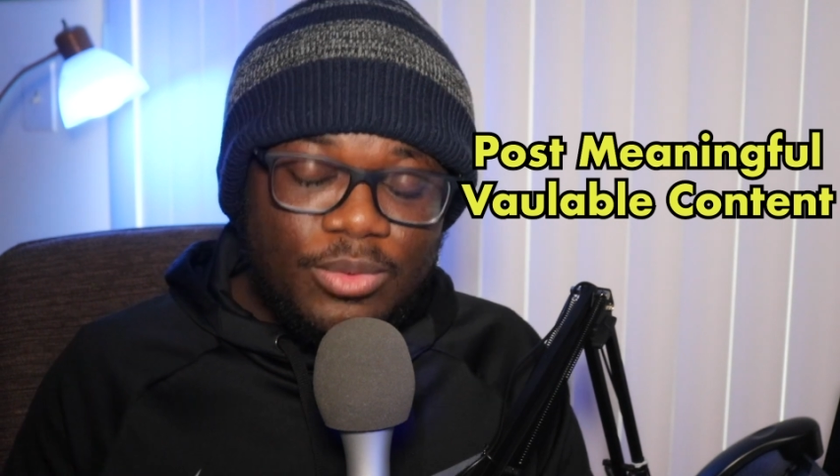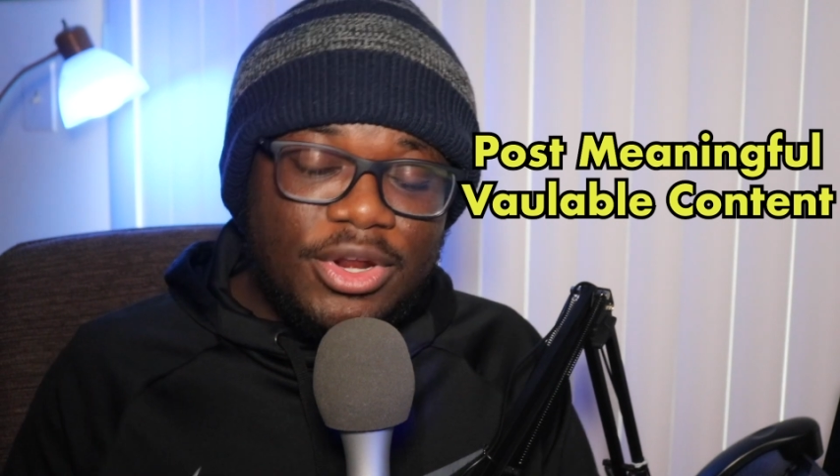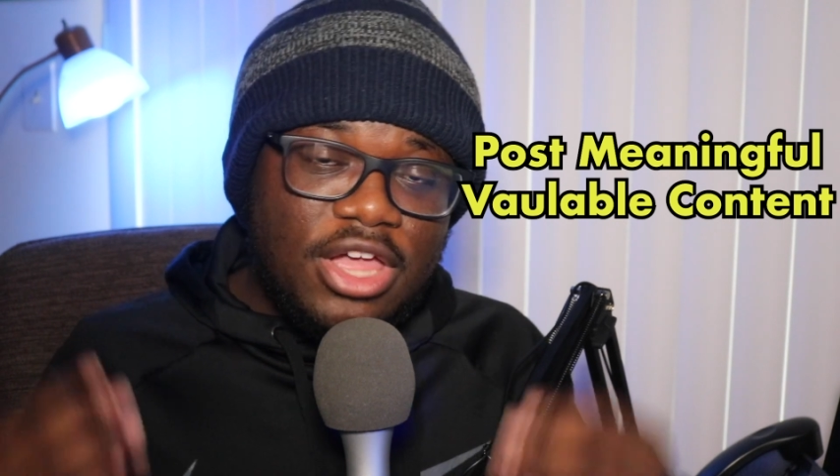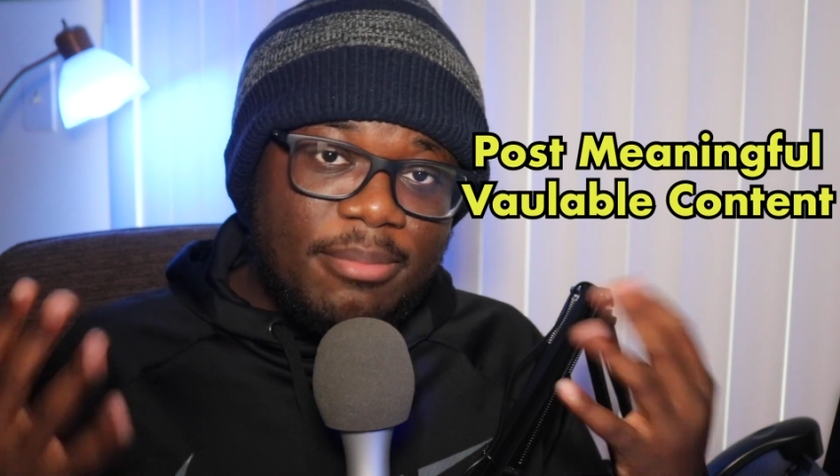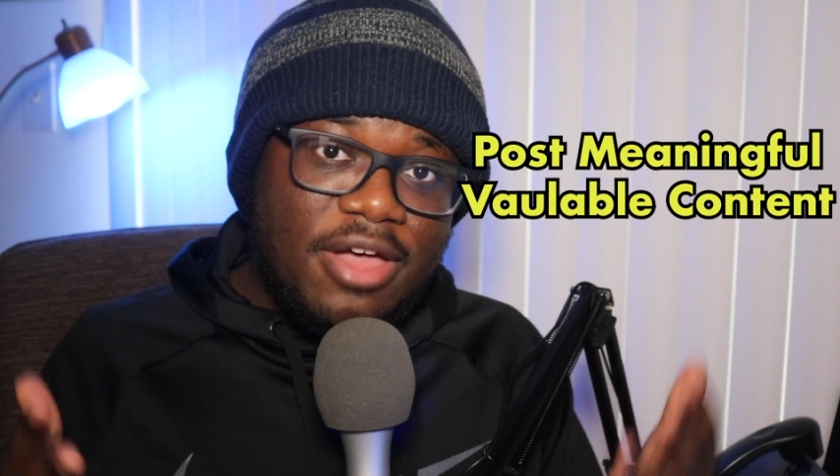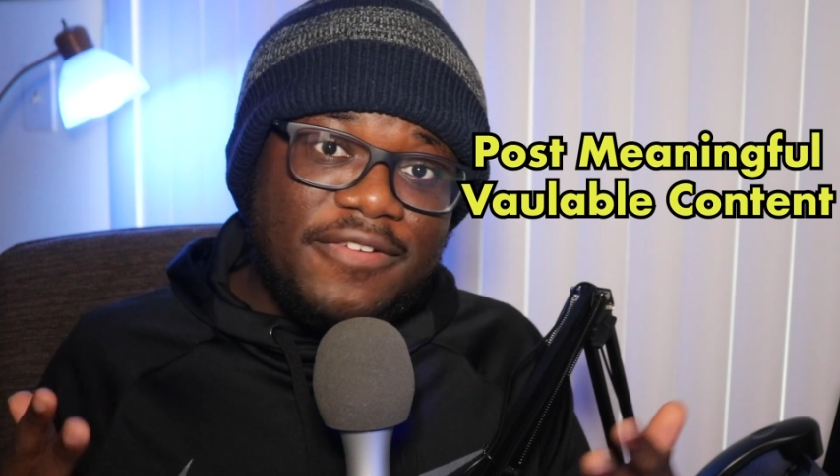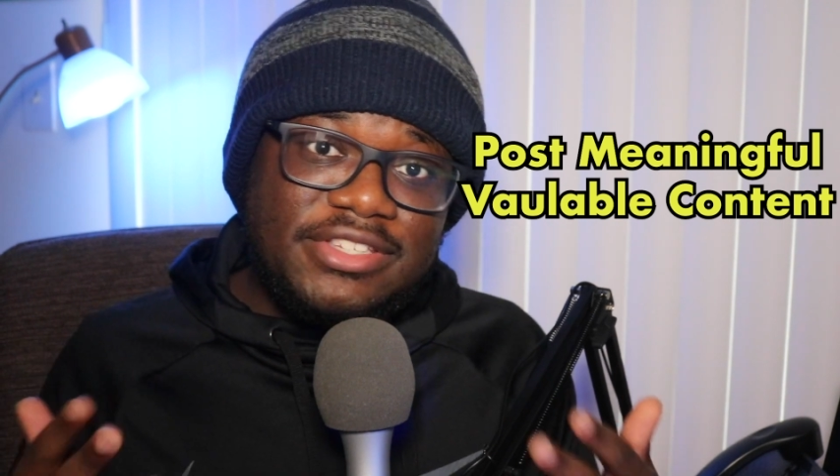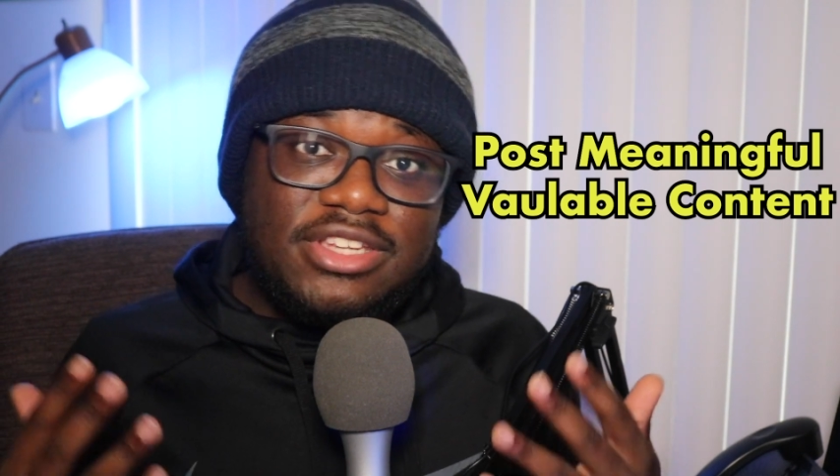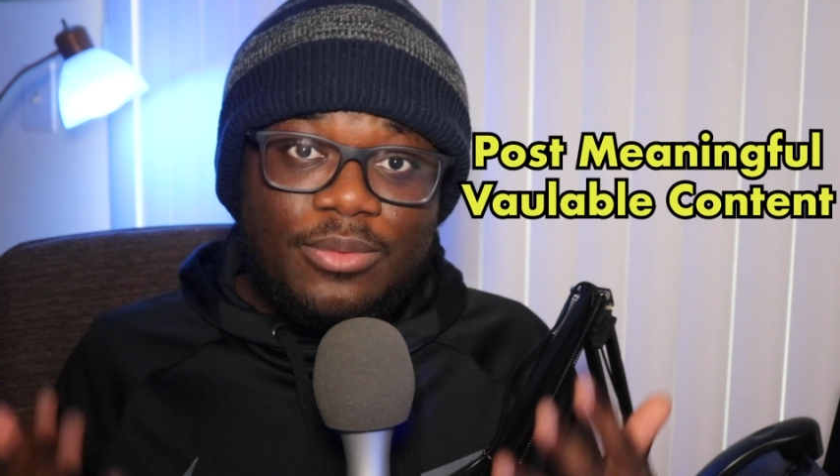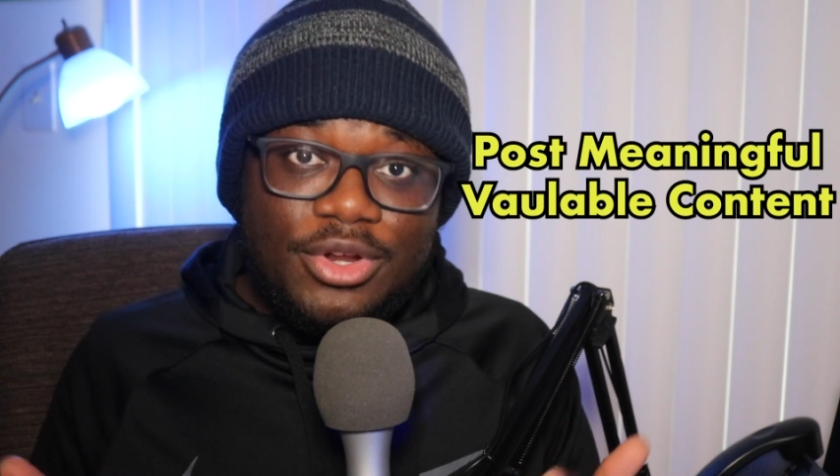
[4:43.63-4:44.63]
You want to come off
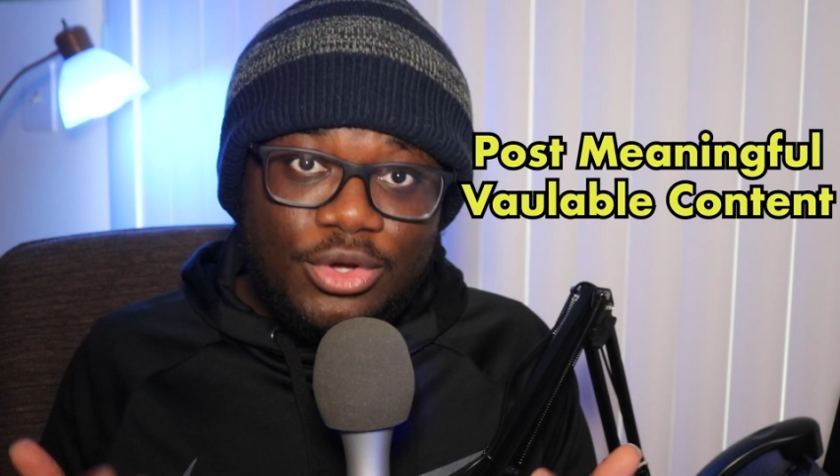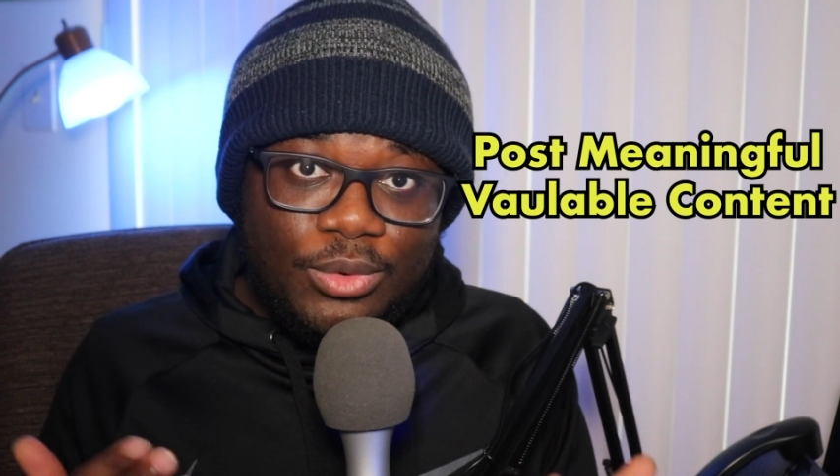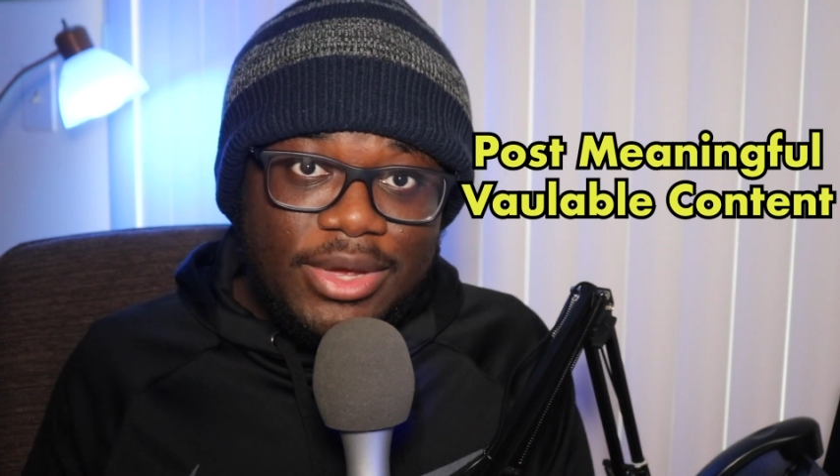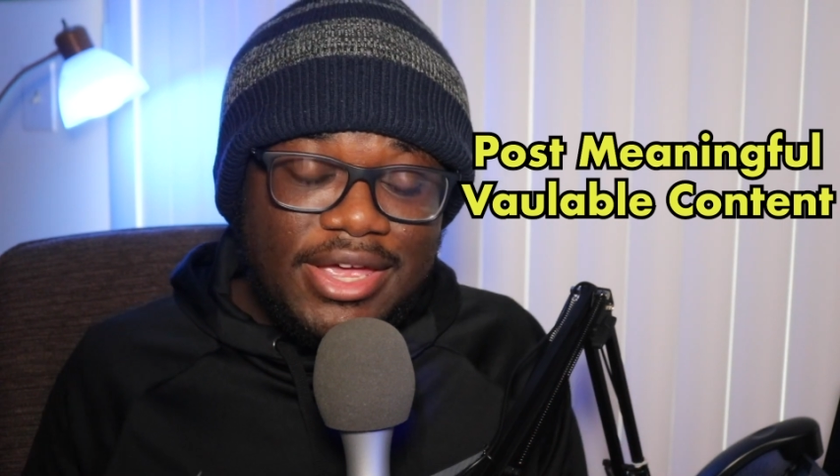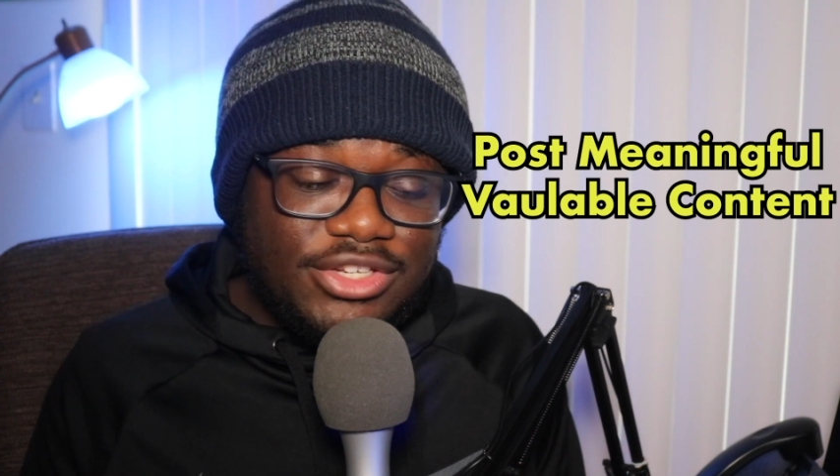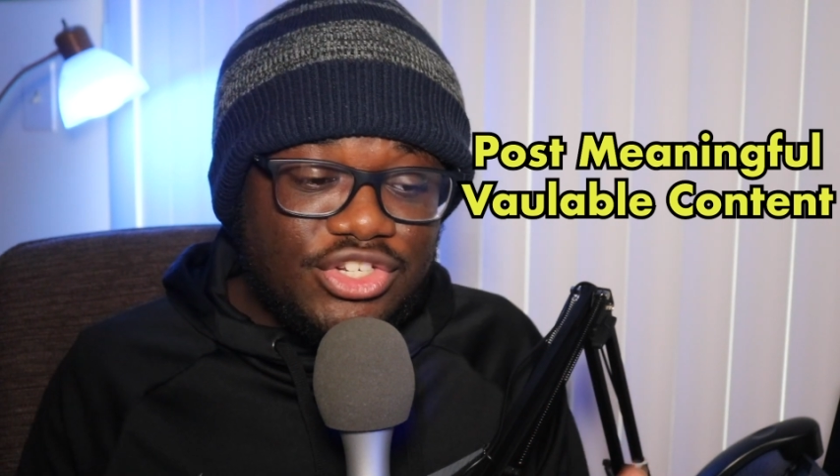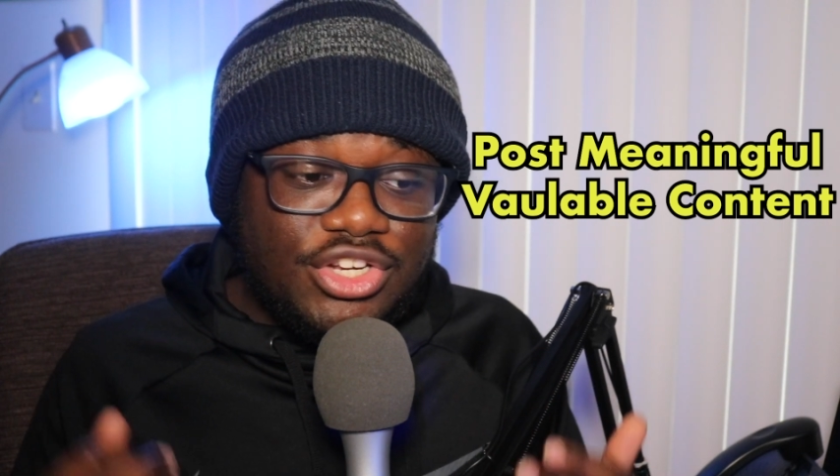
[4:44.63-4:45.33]
as someone who is